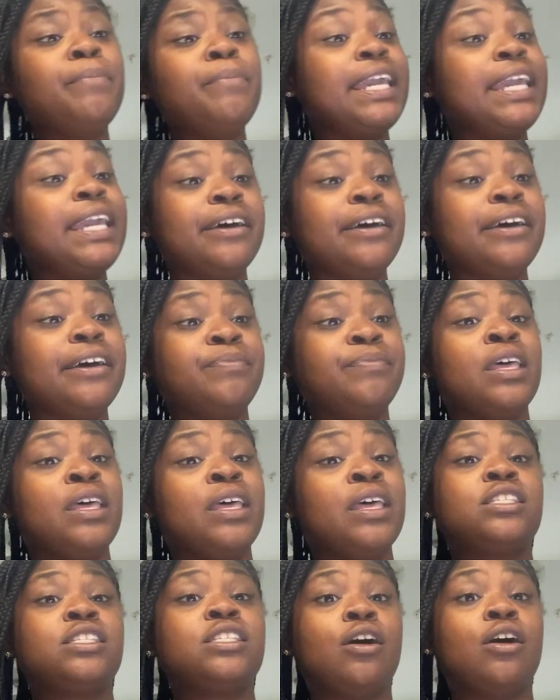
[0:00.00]
yeah,
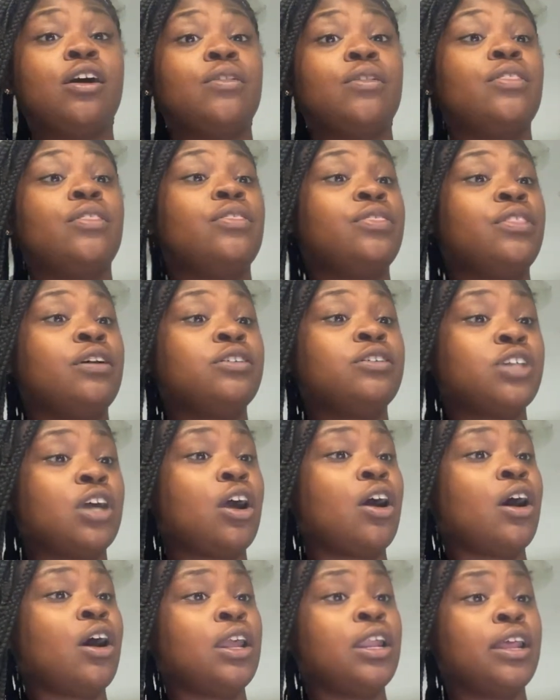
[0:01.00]
so those
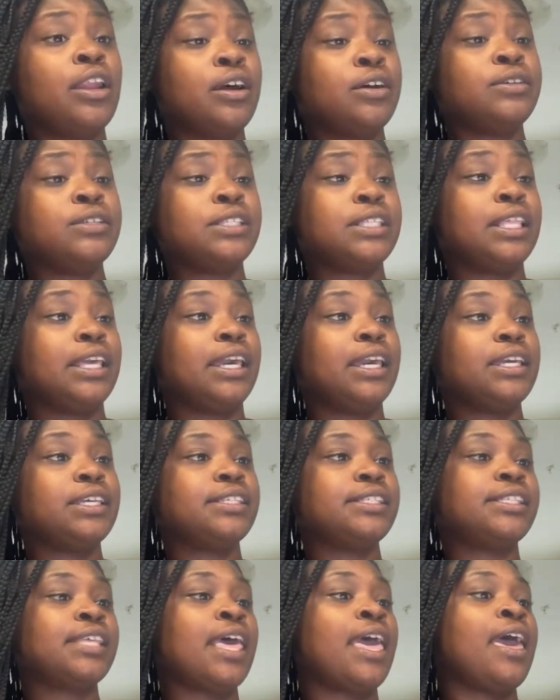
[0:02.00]
are all of those
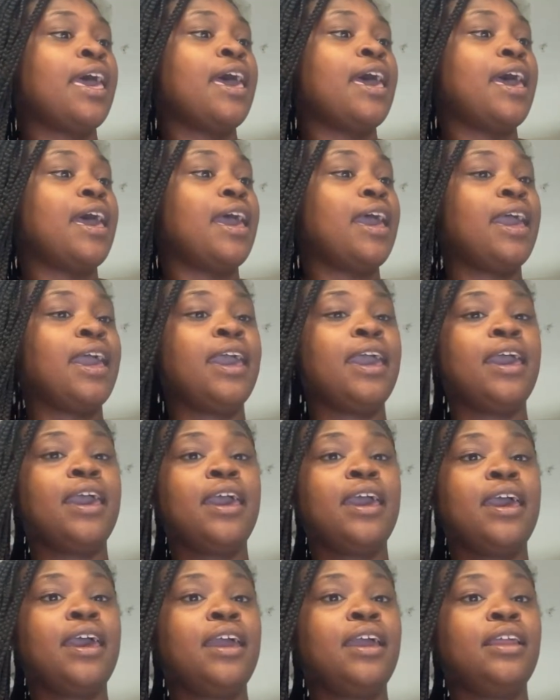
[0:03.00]
things.
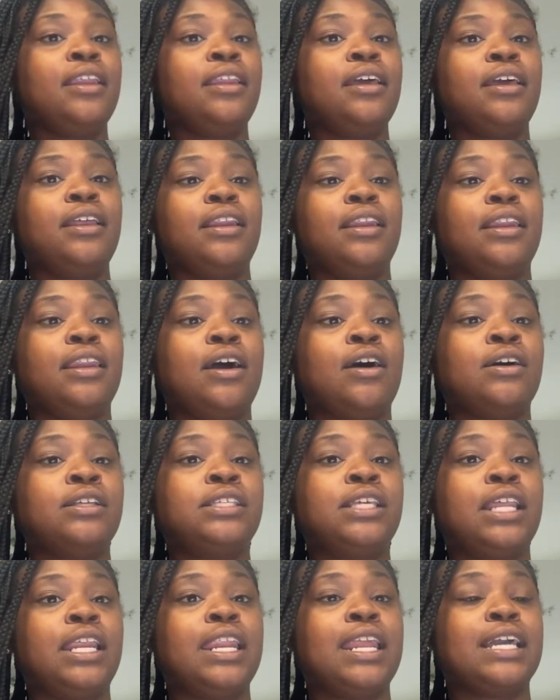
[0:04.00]
And on
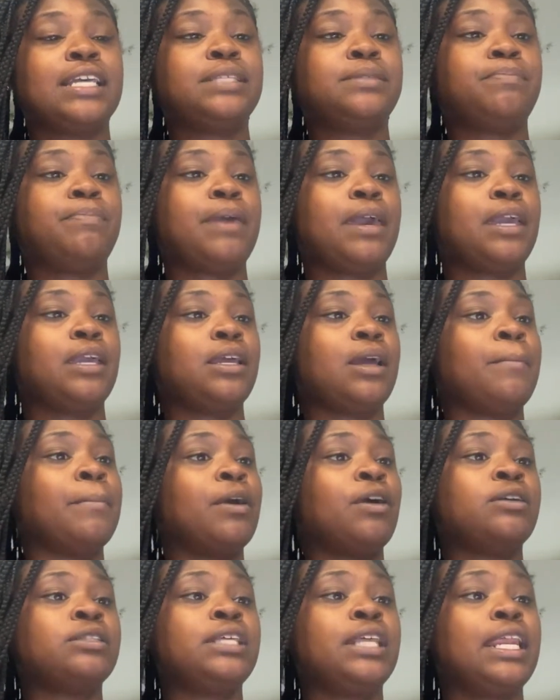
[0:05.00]
to the next page.
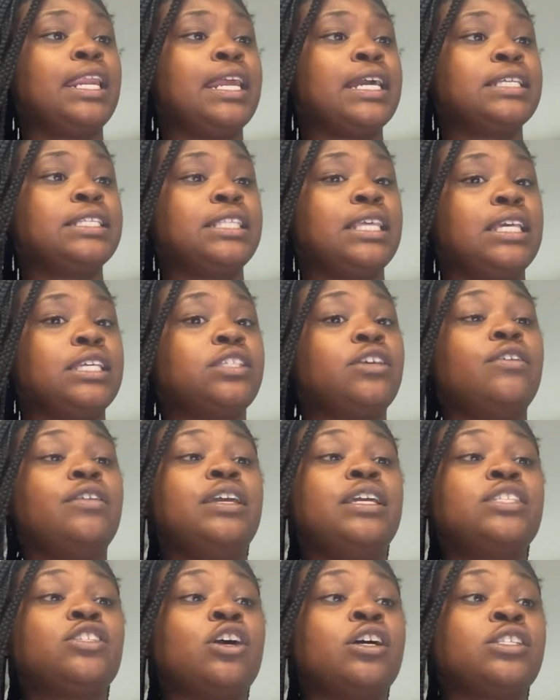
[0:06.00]
On to the next thing. So
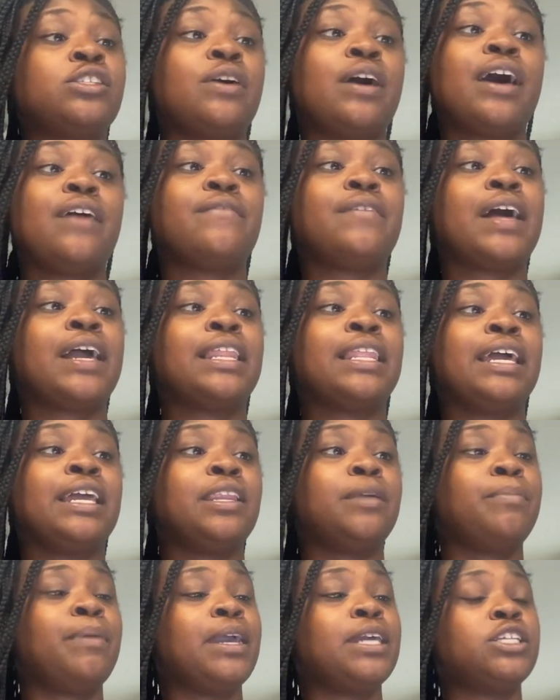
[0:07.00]
these also have like
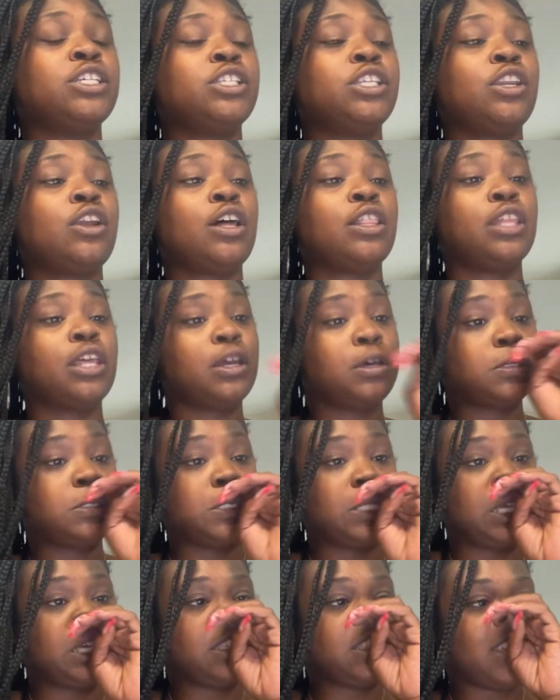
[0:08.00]
landing pages and all of those
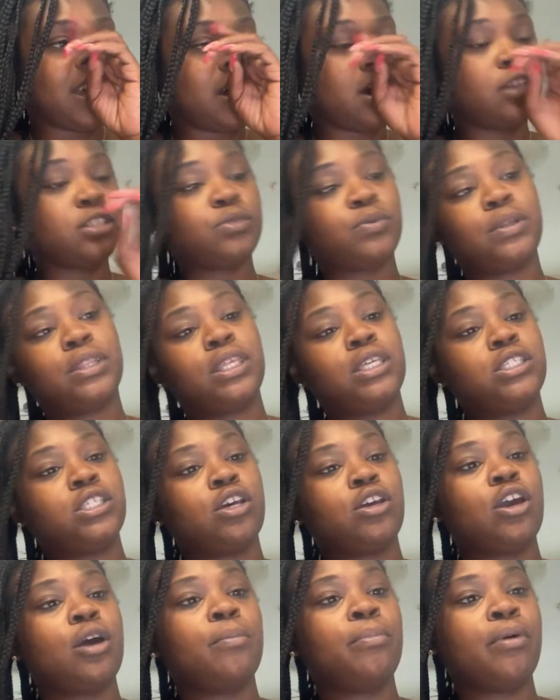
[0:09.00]
things that goes with it. So
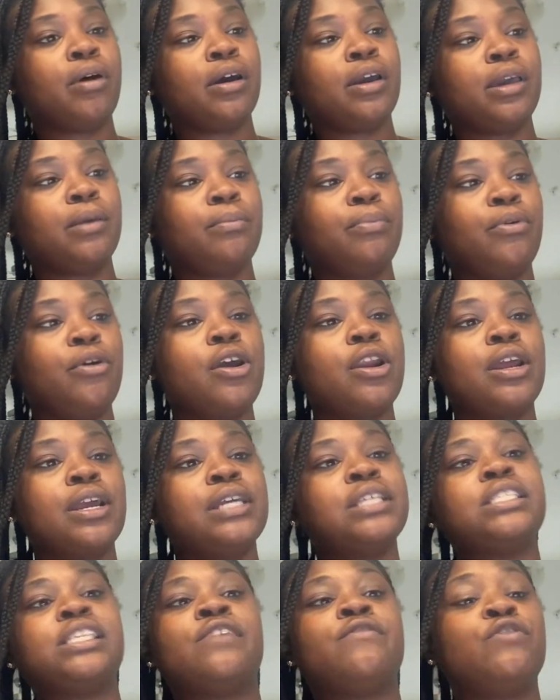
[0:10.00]
your bulk importer
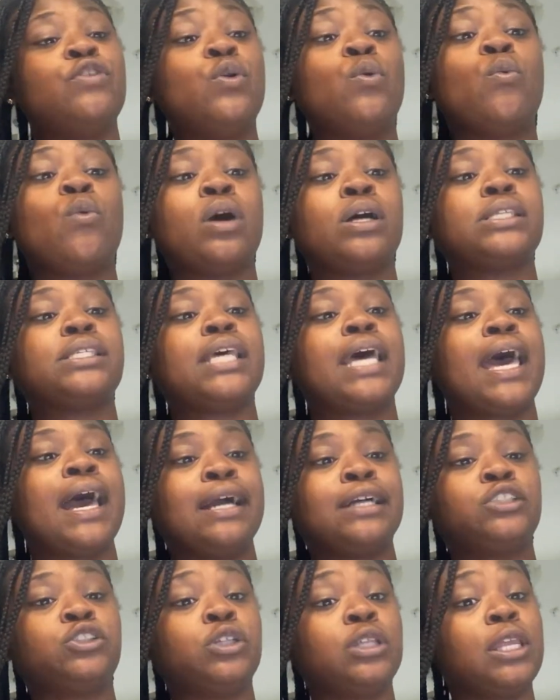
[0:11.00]
is if you want to
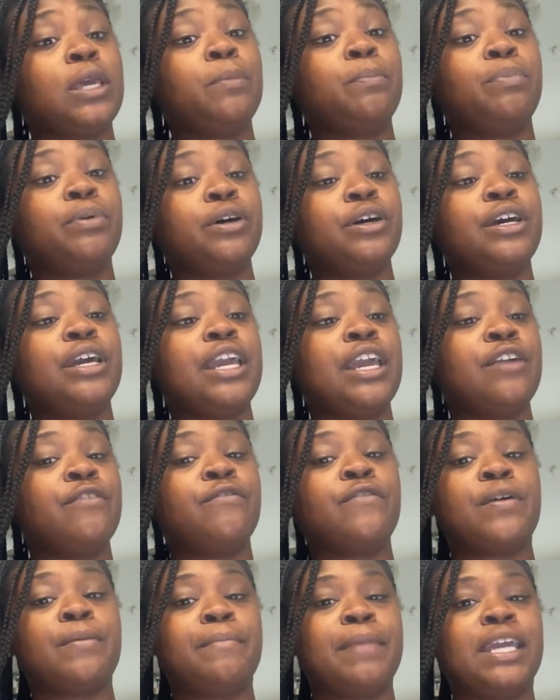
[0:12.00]
actually put
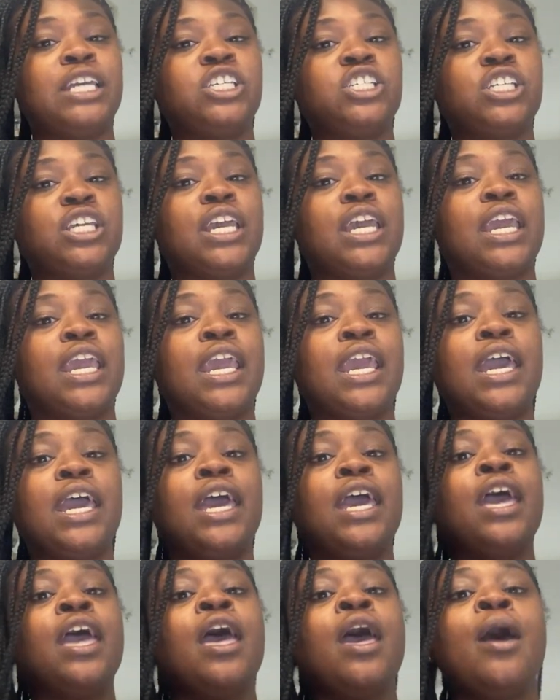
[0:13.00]
information
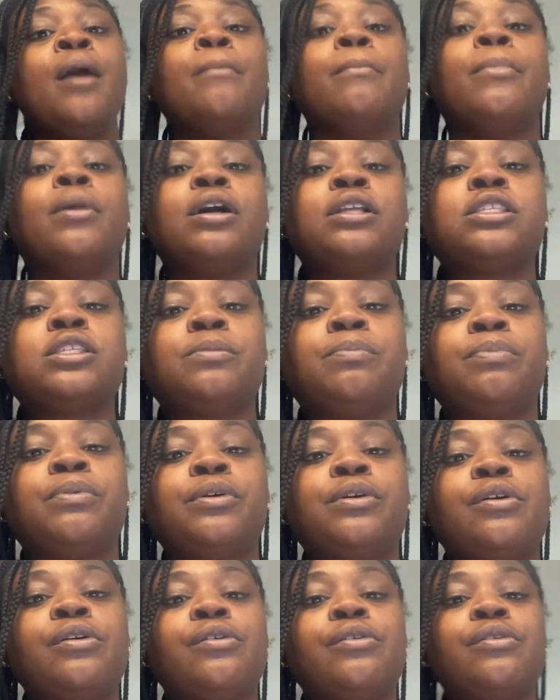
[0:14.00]
in
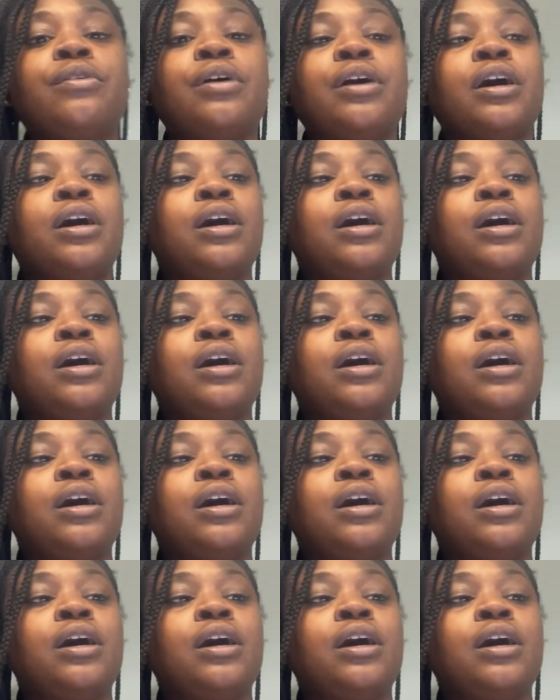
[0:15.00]
multiple,